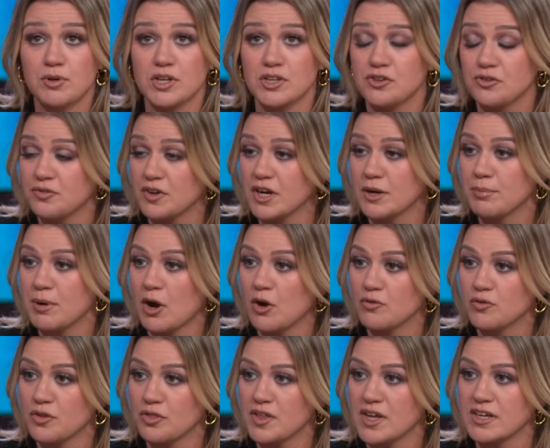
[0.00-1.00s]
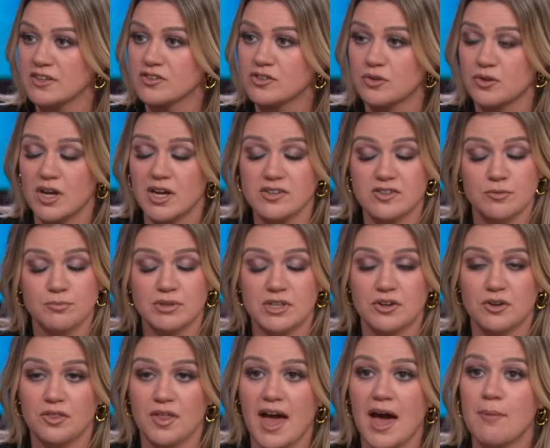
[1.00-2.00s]
can do very powerful things, so not to
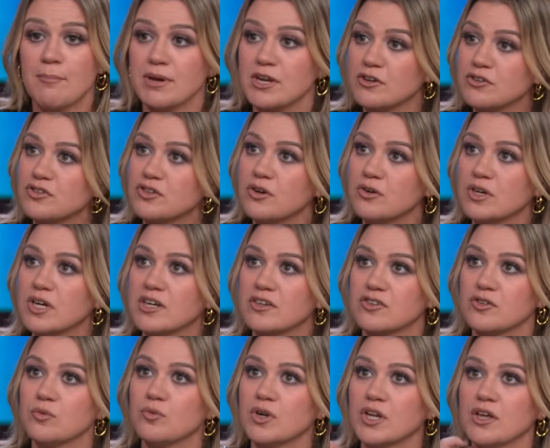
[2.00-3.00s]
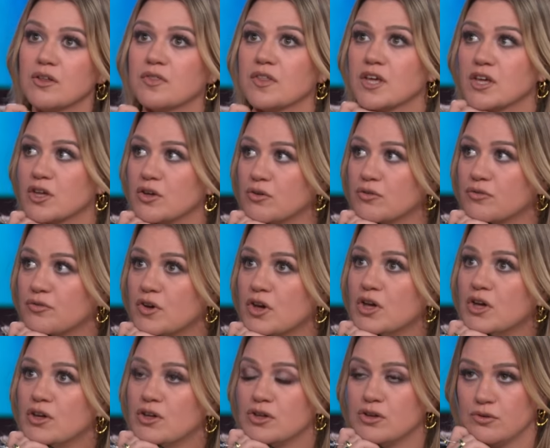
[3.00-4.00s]
belittle that, but you're so young, so what do you think you've,
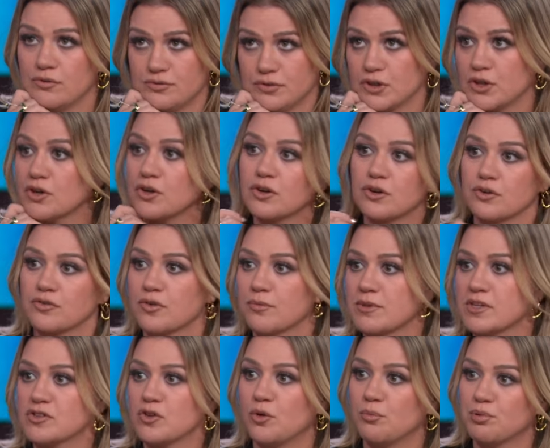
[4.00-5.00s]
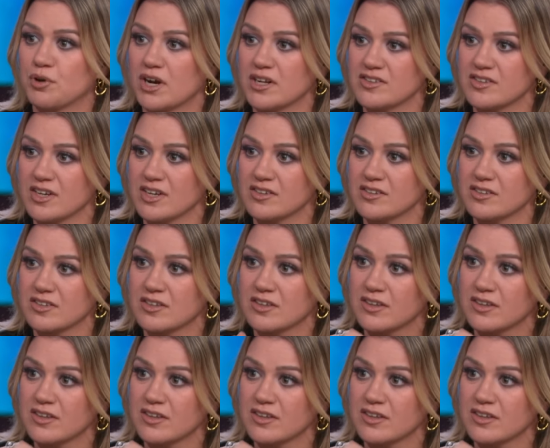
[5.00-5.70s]
you've learned from this whole process?